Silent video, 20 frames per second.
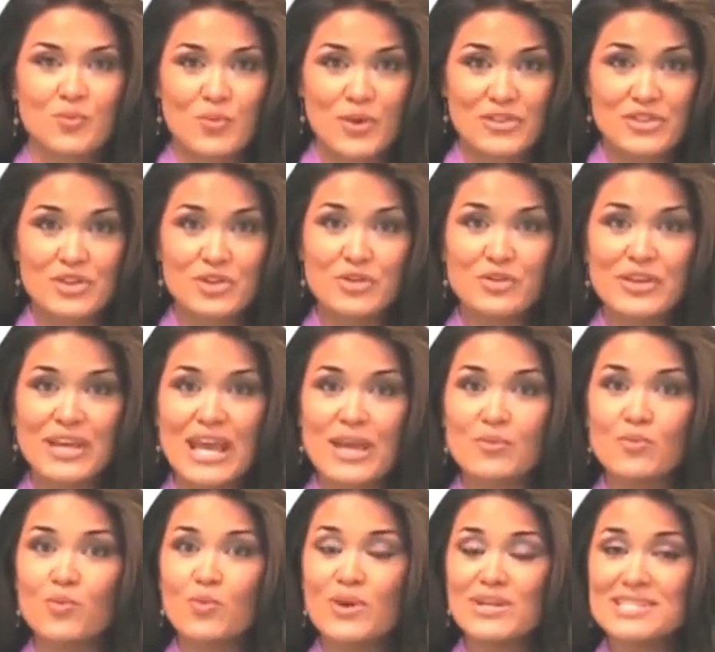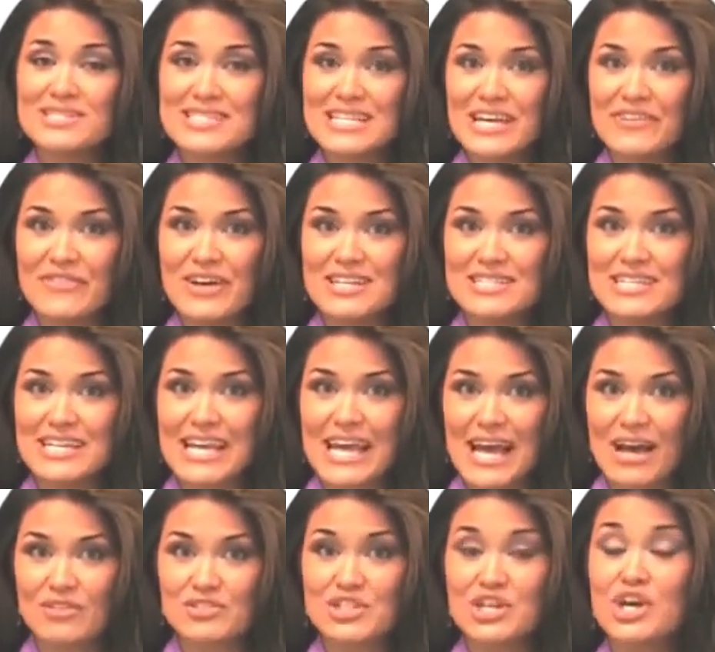Whether you create one SafeEyes
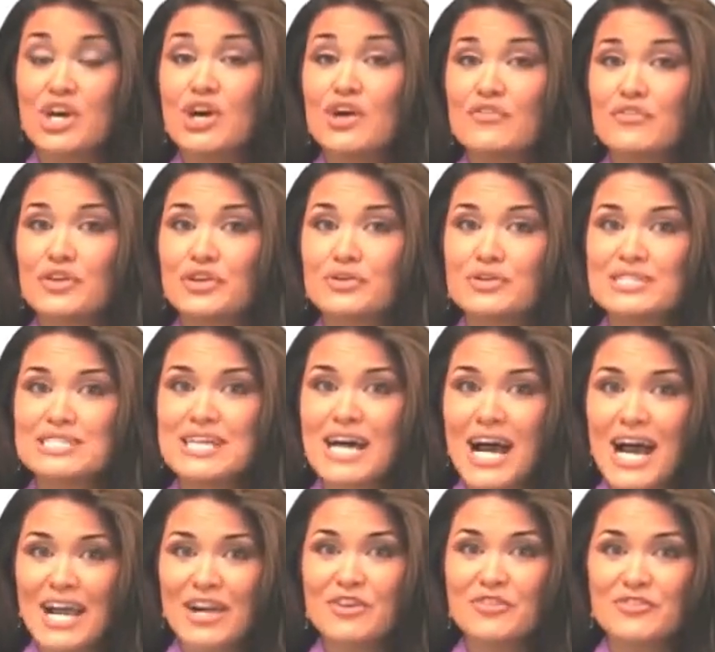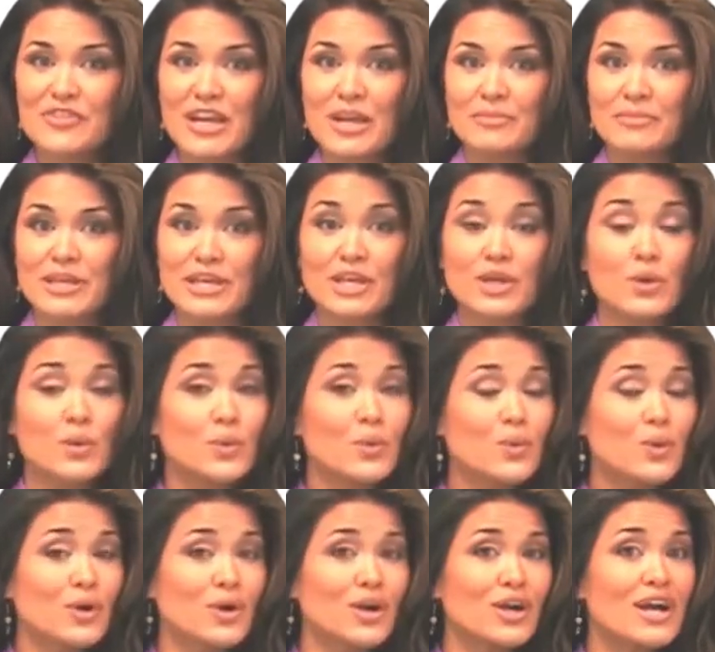account for your entire family
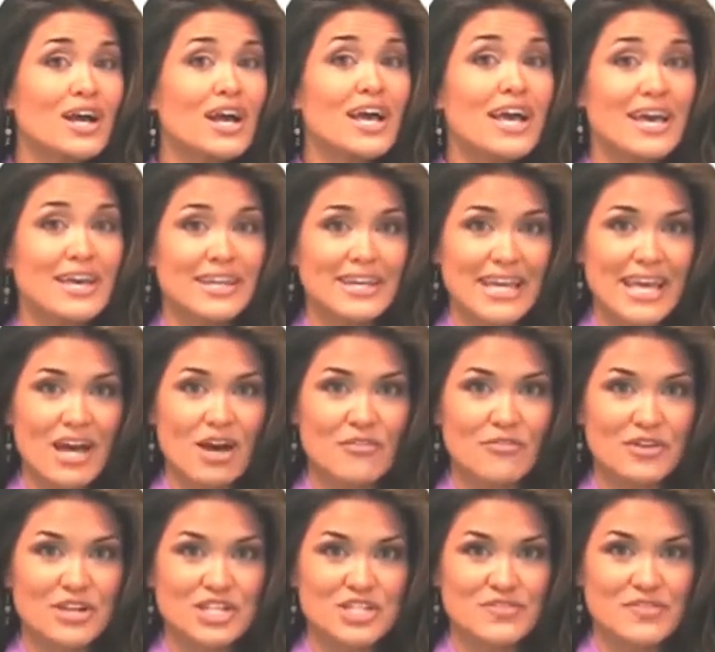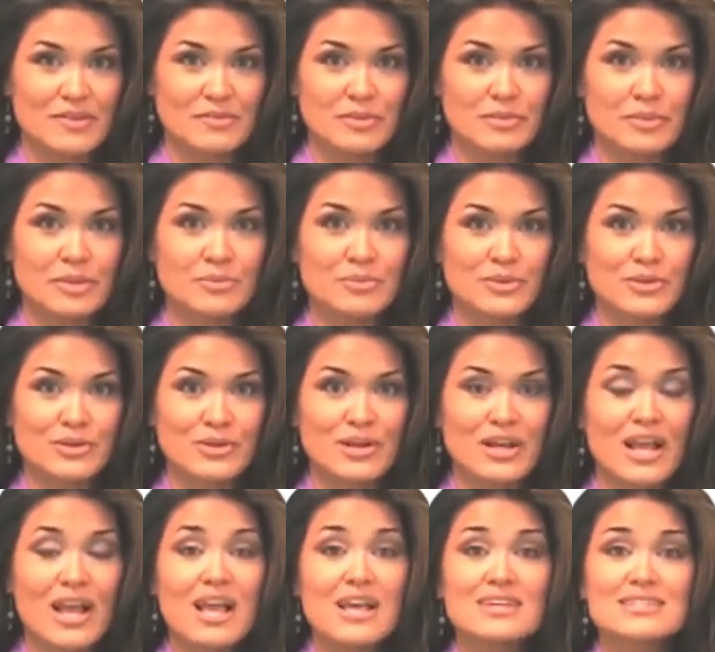or an account for each family member,
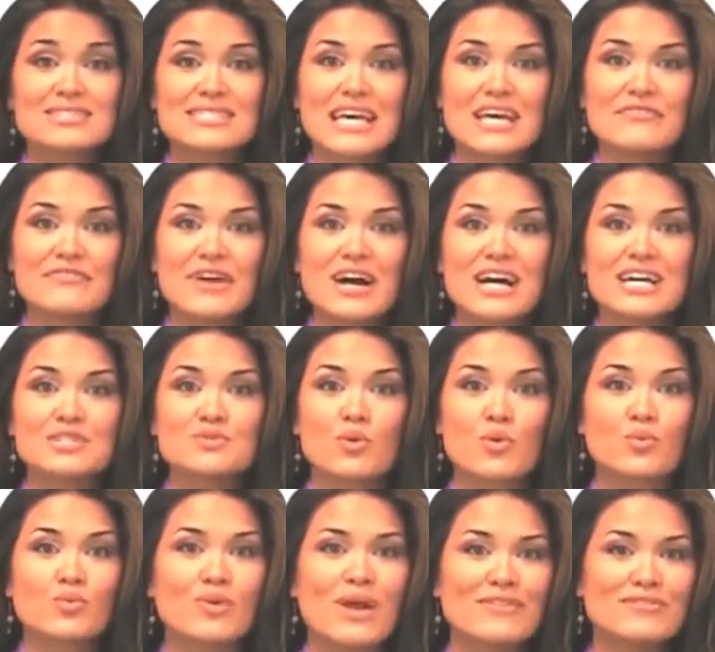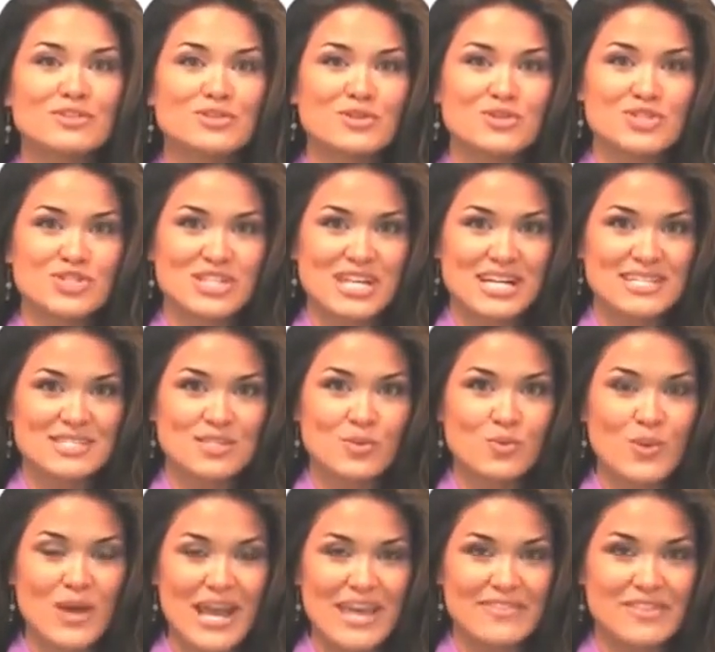SafeEyes will revolutionize the
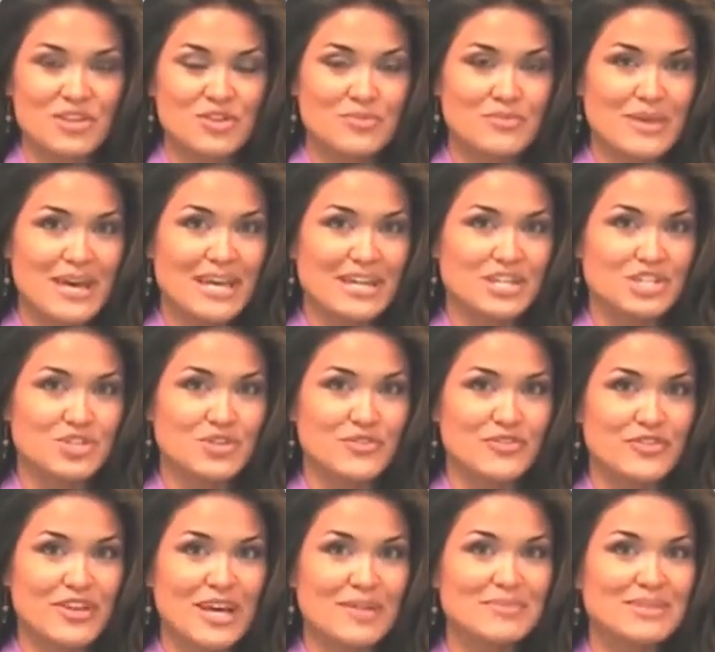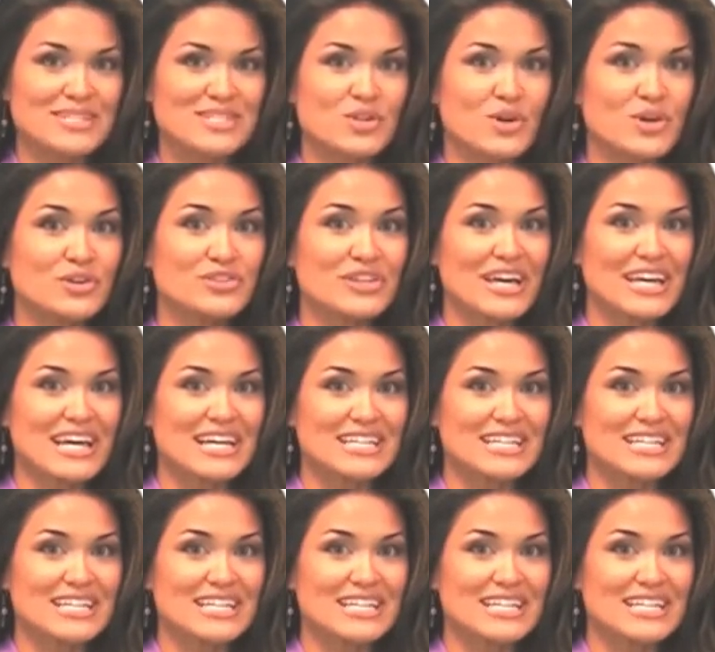way that you manage your family's online